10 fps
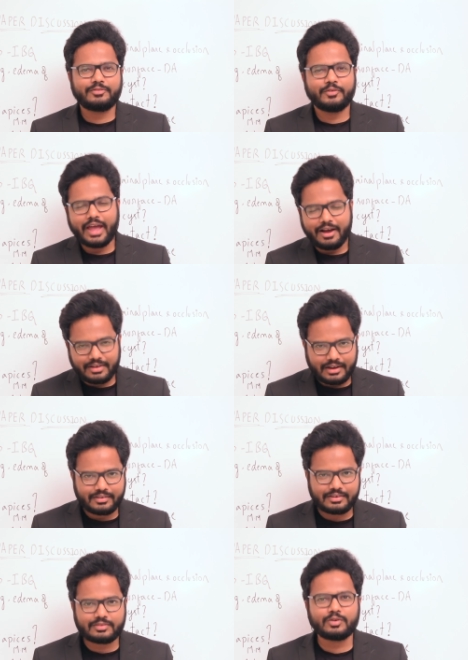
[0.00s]
We have
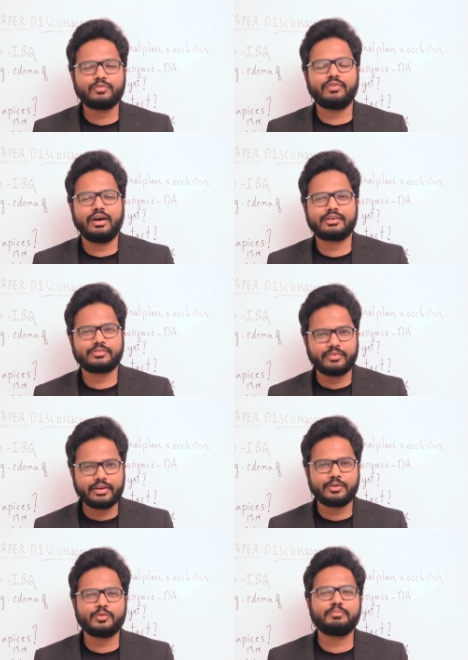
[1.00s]
covered so far
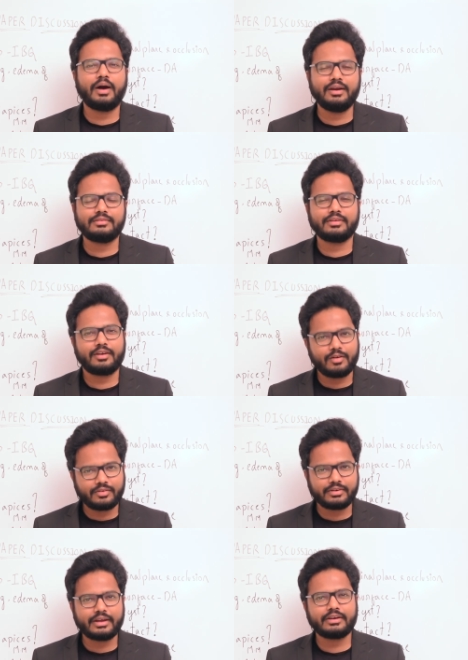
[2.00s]
22 parts
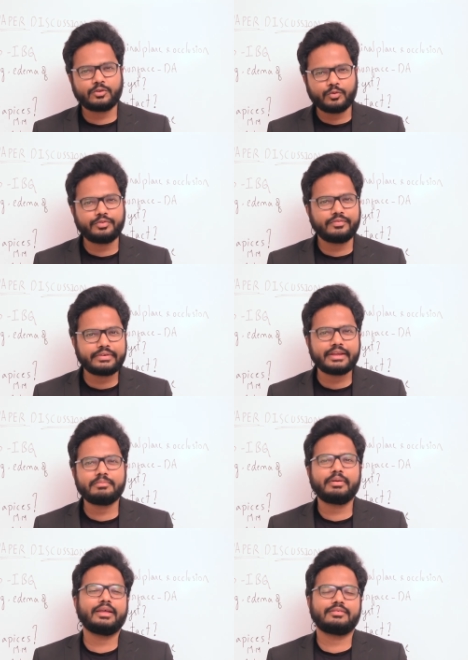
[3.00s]
around
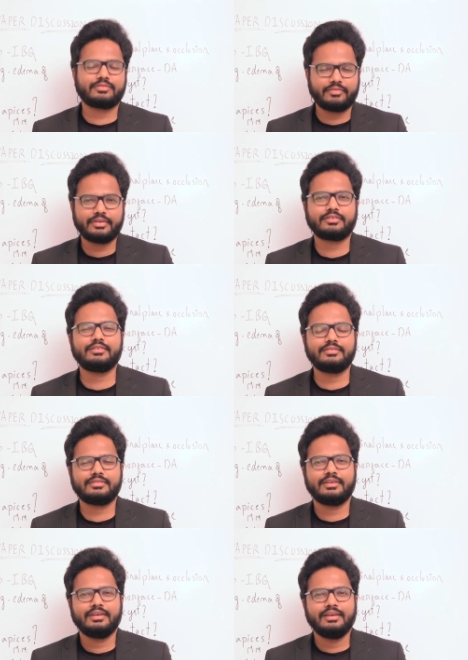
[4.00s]
215 plus questions